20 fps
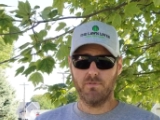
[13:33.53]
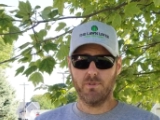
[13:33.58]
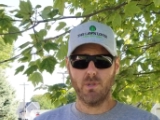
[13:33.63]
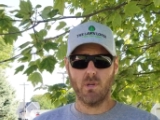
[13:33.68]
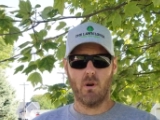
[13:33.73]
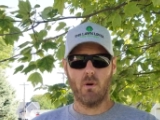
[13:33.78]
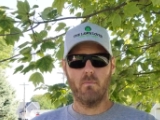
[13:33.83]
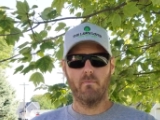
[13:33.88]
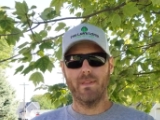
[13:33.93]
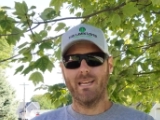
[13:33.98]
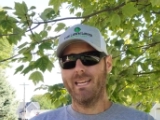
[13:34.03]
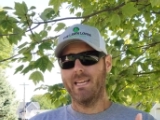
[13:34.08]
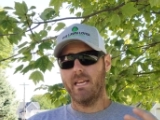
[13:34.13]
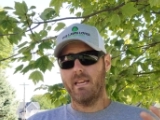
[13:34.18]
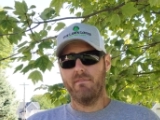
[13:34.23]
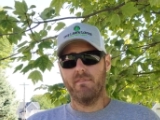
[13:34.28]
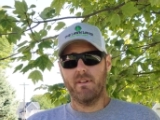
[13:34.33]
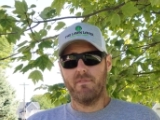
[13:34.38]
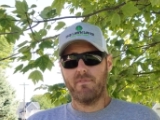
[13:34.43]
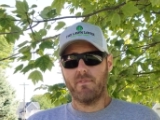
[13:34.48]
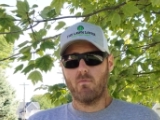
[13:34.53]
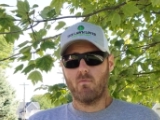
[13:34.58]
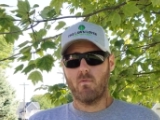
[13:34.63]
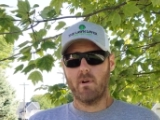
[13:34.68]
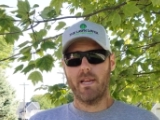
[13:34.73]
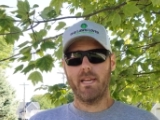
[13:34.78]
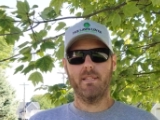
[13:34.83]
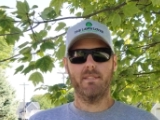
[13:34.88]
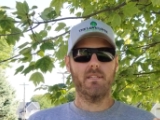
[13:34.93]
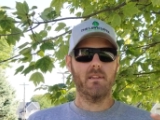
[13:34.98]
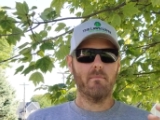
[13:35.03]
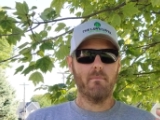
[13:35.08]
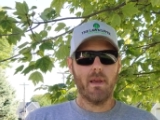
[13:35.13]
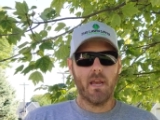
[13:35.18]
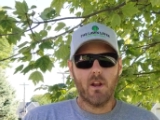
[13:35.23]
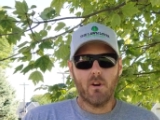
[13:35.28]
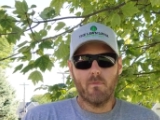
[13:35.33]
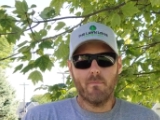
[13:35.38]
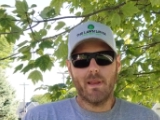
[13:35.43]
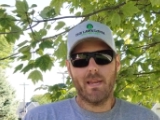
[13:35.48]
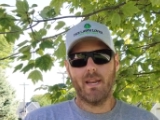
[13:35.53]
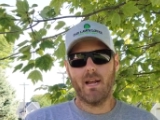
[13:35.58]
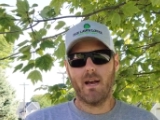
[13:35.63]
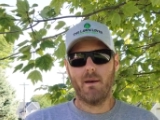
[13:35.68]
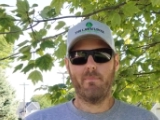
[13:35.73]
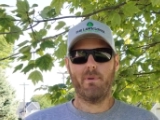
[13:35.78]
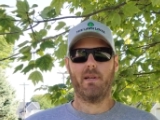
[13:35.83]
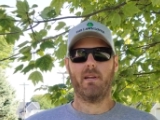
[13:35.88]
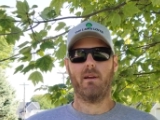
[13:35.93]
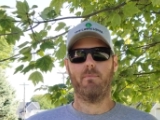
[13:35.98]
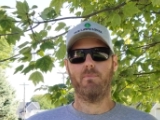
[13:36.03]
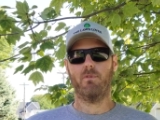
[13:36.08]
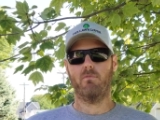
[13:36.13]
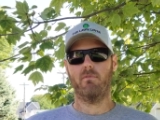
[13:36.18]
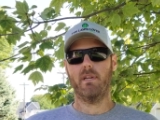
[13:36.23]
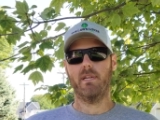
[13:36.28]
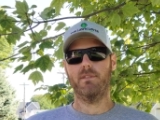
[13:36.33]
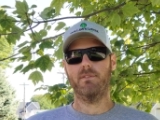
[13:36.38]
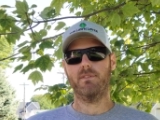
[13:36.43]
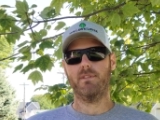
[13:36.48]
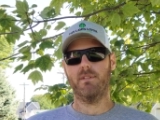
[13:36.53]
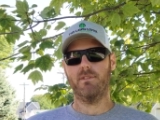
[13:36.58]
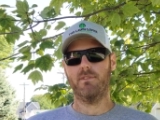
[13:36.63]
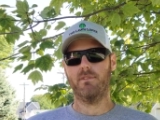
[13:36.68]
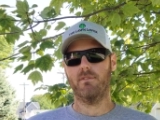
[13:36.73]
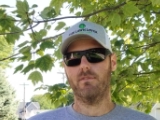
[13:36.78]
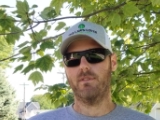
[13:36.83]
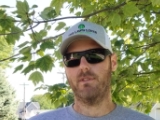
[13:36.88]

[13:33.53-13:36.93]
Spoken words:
So even if it rains, it may or may not pick up the rain sensor.